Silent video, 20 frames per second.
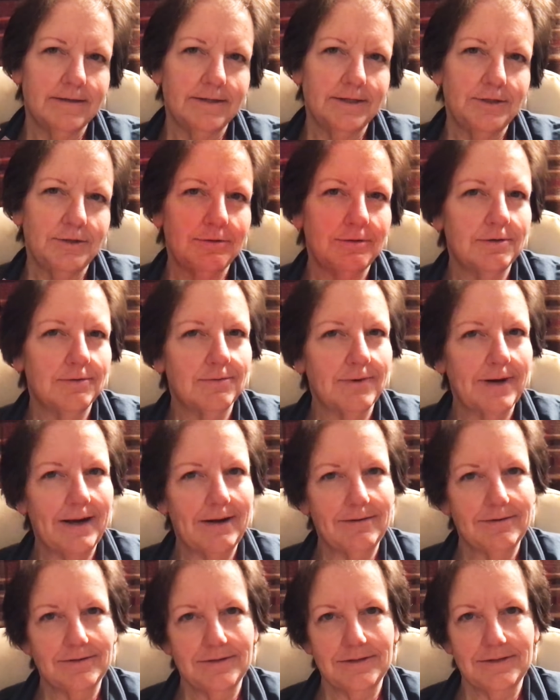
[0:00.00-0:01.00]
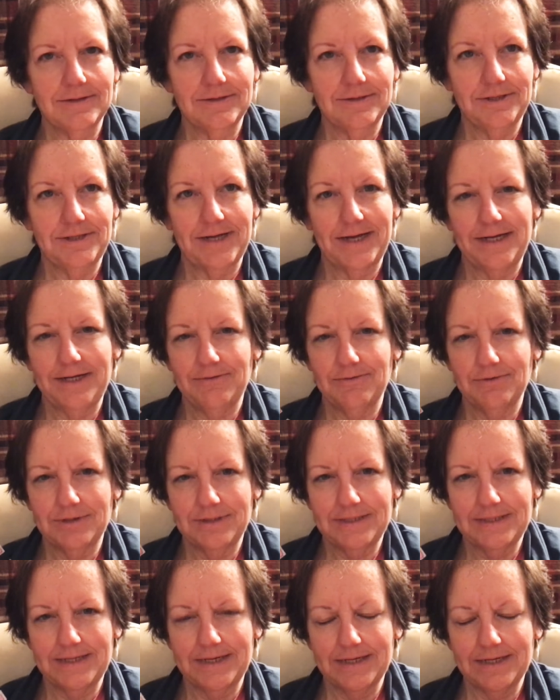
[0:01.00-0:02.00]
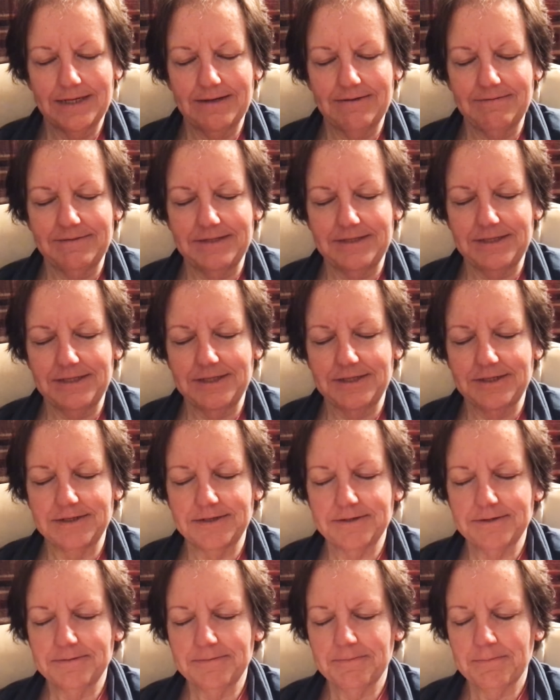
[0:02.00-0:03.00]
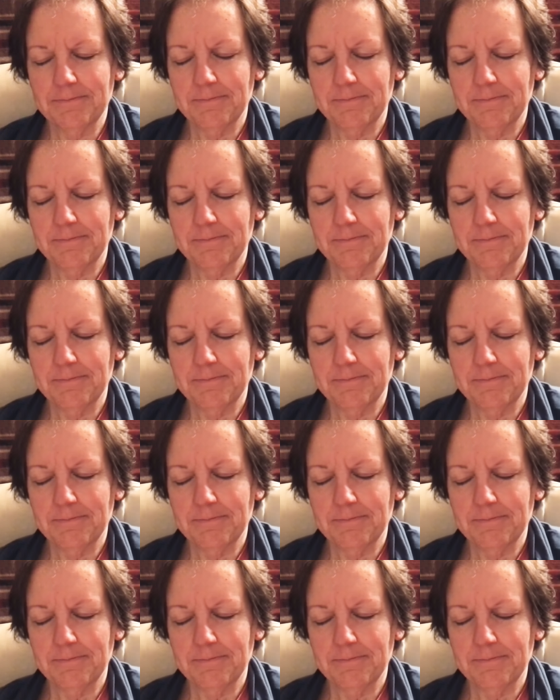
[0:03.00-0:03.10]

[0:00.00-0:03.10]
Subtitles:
to around January 2nd of this year,